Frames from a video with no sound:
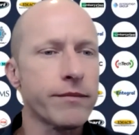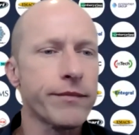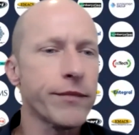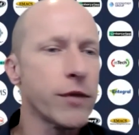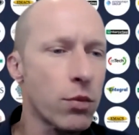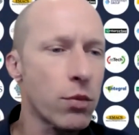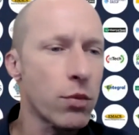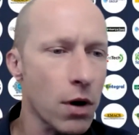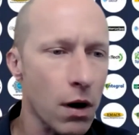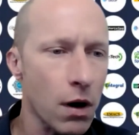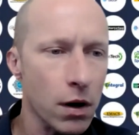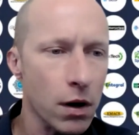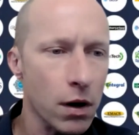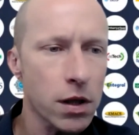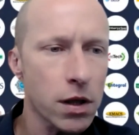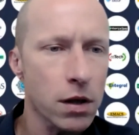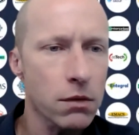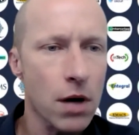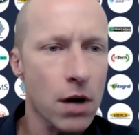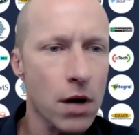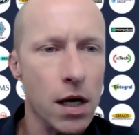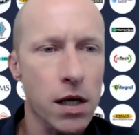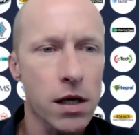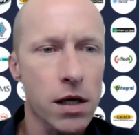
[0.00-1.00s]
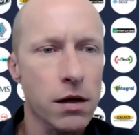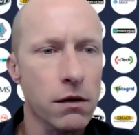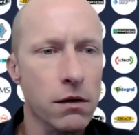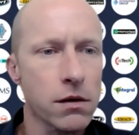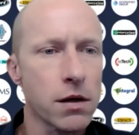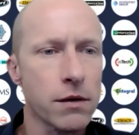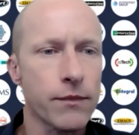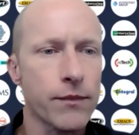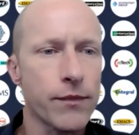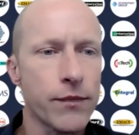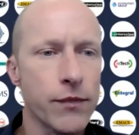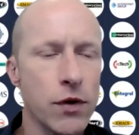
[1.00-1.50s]
You would argue,
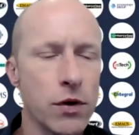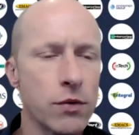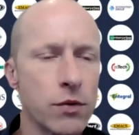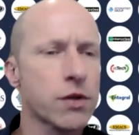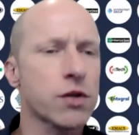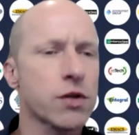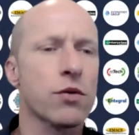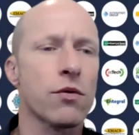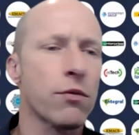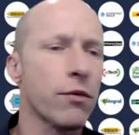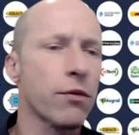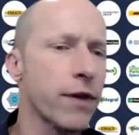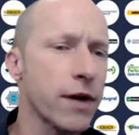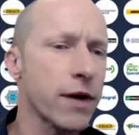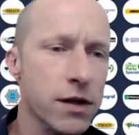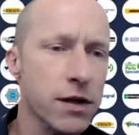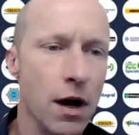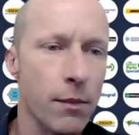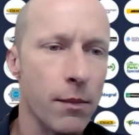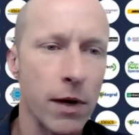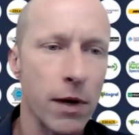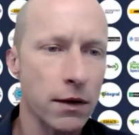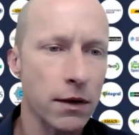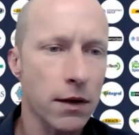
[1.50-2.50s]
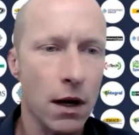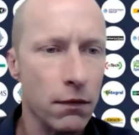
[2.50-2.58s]
hey, you saw all this coming.